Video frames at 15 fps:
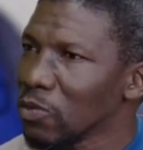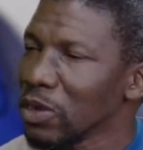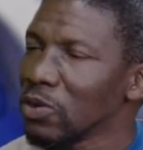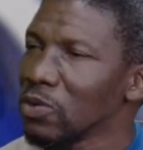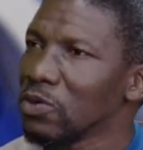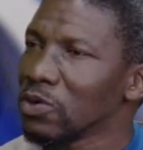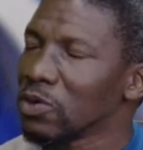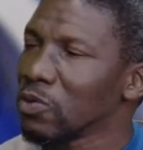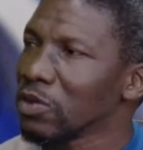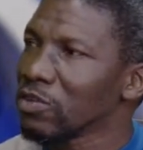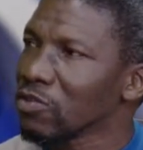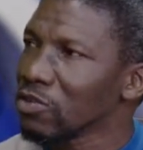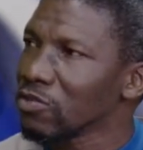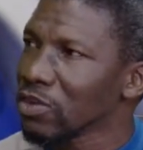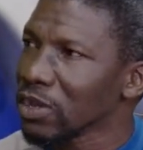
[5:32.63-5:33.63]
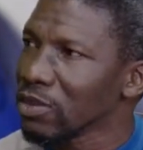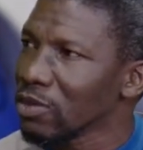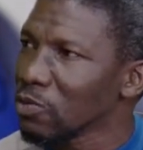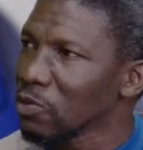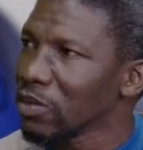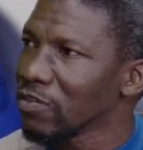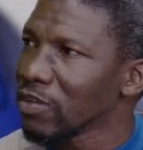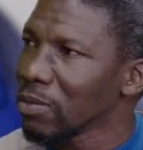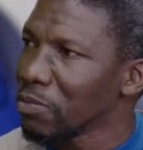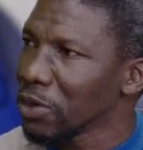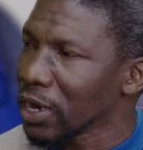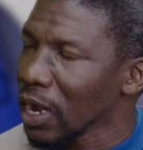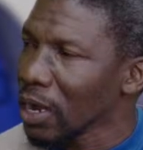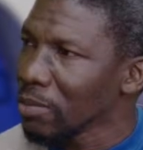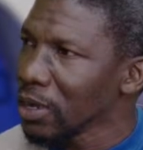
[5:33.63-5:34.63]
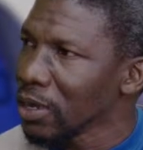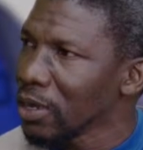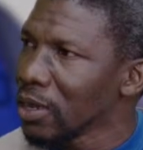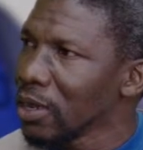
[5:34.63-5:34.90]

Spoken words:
When you go to West Coast region, we say Brikama,